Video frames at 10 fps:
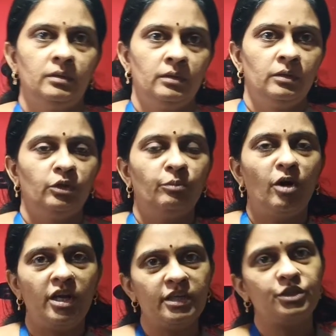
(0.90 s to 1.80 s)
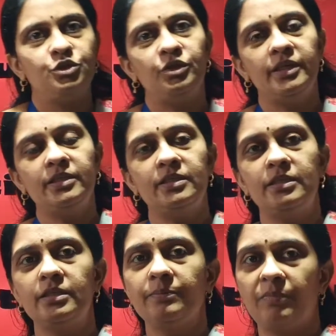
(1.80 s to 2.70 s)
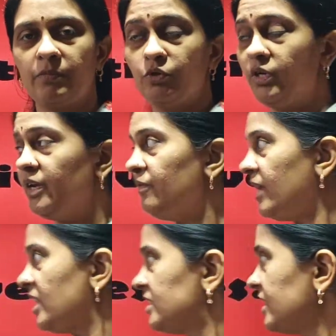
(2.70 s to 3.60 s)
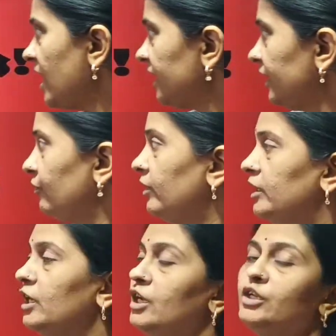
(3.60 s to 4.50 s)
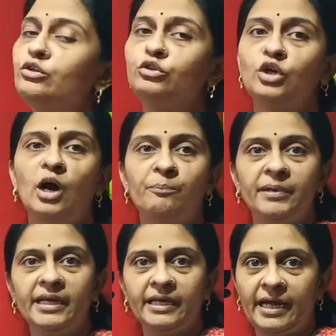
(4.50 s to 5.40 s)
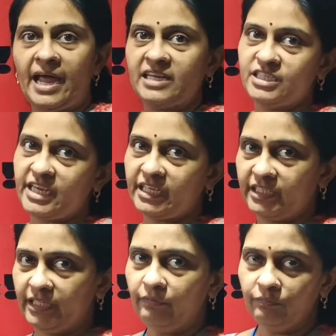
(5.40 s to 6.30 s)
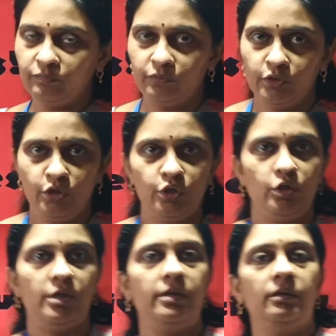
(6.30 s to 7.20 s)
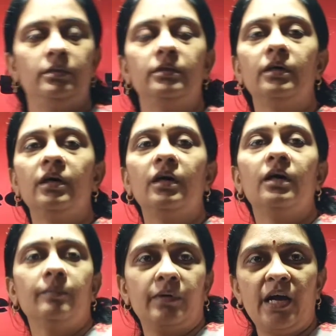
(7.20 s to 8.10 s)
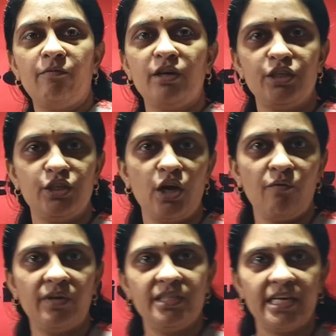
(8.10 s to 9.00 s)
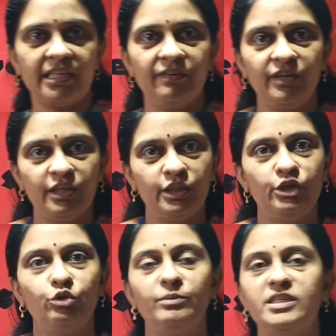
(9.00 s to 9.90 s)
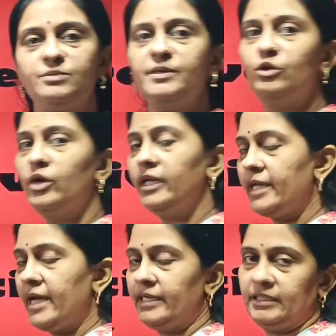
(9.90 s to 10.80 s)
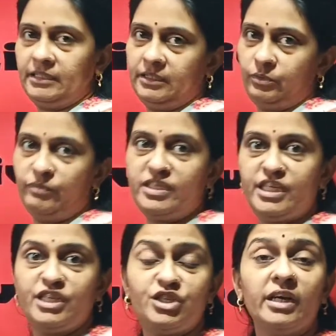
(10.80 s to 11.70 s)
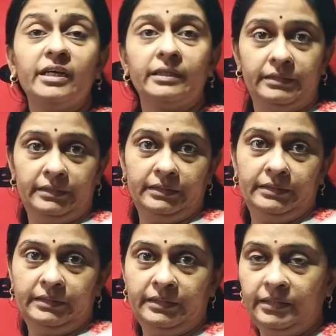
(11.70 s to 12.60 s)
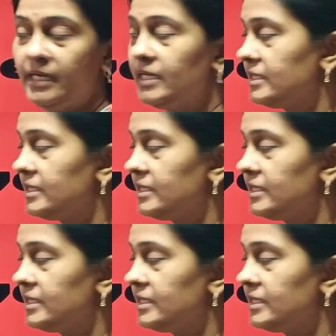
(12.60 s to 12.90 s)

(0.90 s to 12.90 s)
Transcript: Good morning, students. Today we are starting with a new topic, adjective. The conversion of adjective in Hindi, you must be knowing that visheshan. Yes.